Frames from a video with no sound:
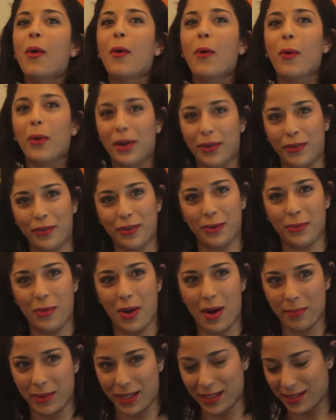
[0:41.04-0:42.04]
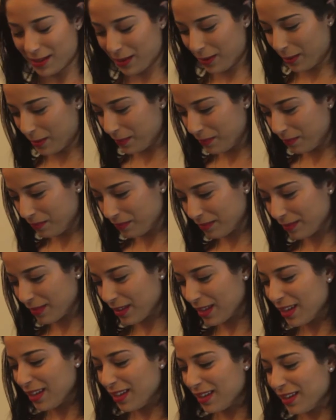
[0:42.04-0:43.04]
or if you want me to.
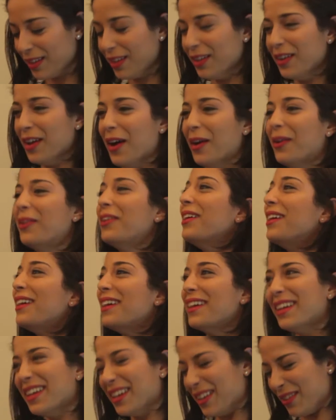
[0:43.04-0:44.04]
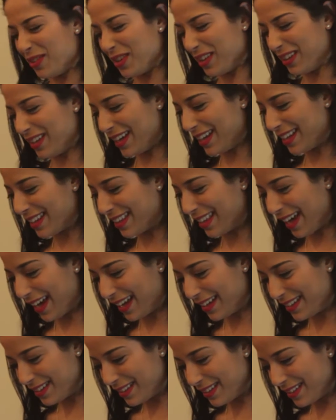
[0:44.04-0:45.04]
You know, if you like
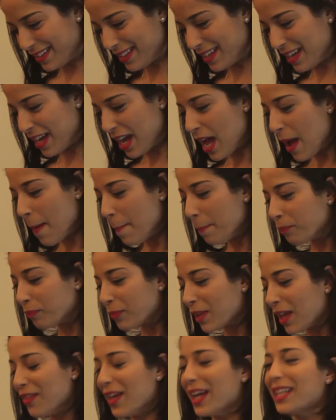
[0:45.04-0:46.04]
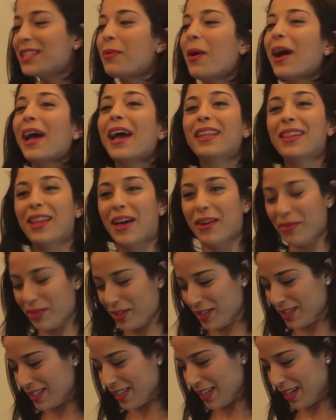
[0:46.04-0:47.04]
that. That's why I love
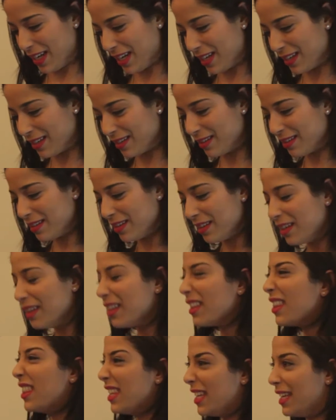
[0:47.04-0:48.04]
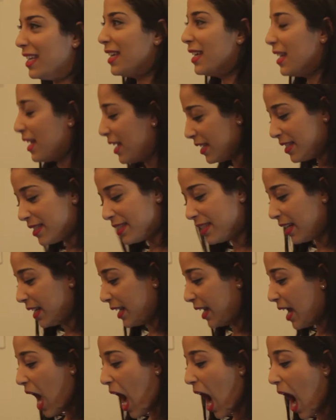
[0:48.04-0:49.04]
the city. The
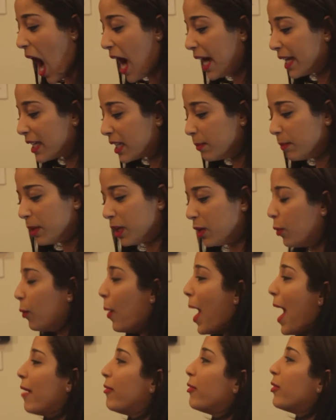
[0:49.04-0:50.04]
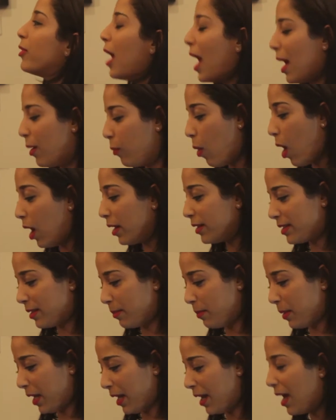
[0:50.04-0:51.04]
city. I can be whoever I want
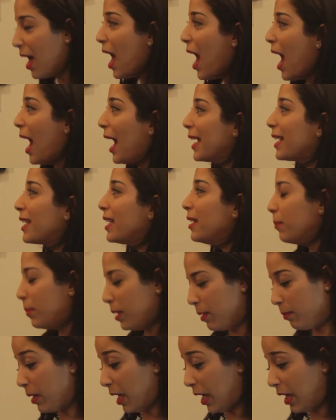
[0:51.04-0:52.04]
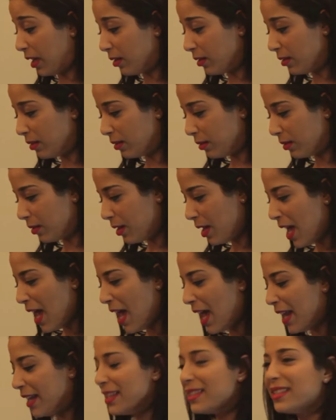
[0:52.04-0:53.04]
to be. I can be me.
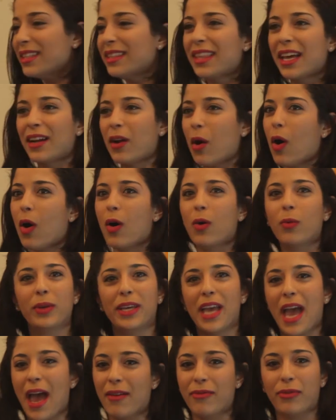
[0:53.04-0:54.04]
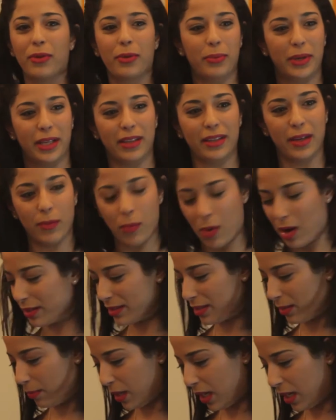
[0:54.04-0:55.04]
And isn't that all we ever really
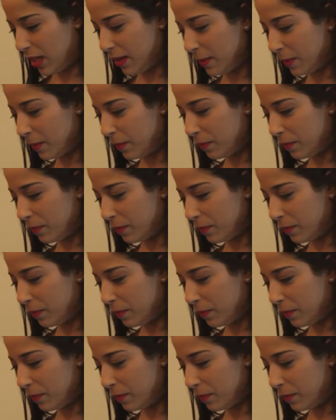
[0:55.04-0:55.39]
want to be?